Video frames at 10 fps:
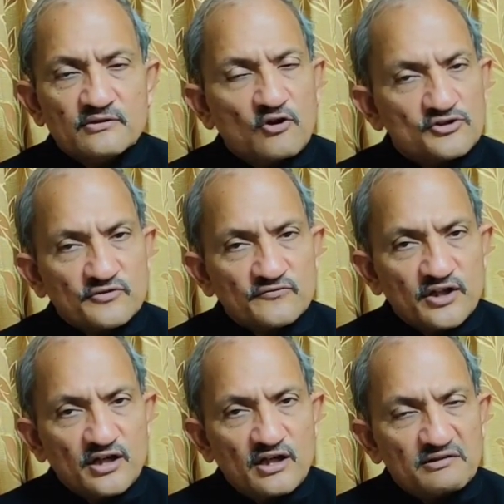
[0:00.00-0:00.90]
Cost of
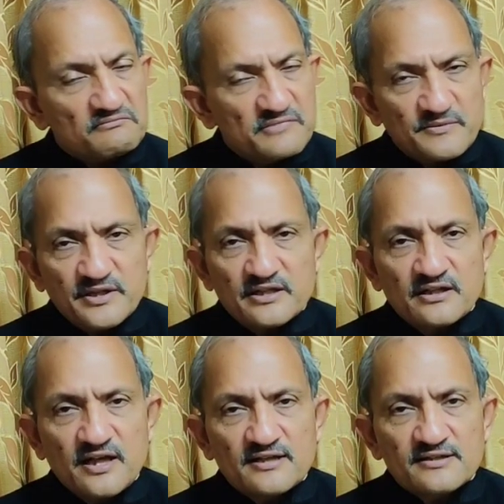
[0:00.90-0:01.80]
the car, maybe
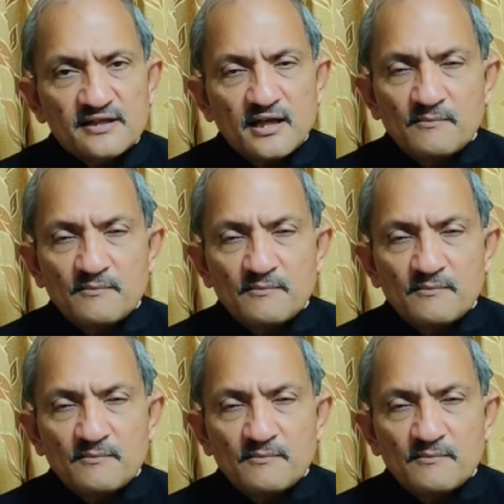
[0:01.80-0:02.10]
8 lakhs.